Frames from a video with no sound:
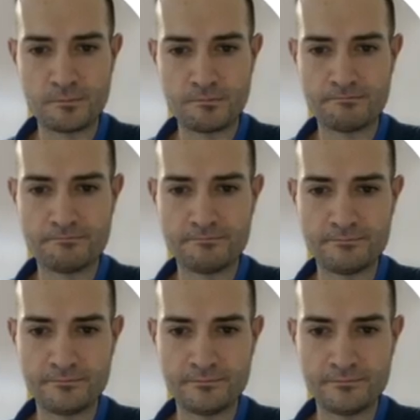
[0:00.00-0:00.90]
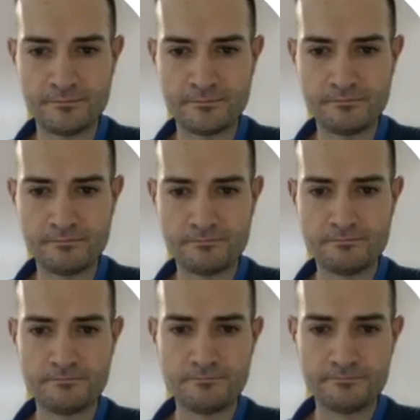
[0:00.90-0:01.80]

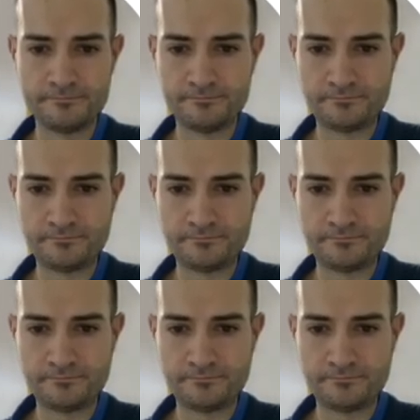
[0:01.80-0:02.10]
No one is speaking in this clip.